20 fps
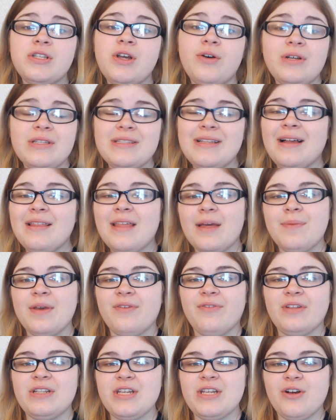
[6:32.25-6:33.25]
So it's not that
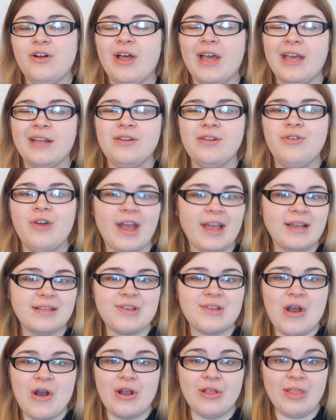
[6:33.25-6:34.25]
big of a deal, and you
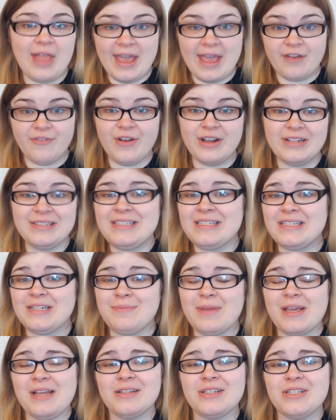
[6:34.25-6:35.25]
guys are like friends
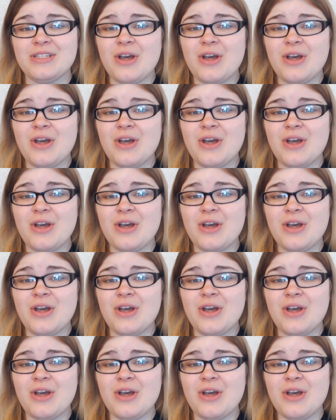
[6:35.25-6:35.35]
to me,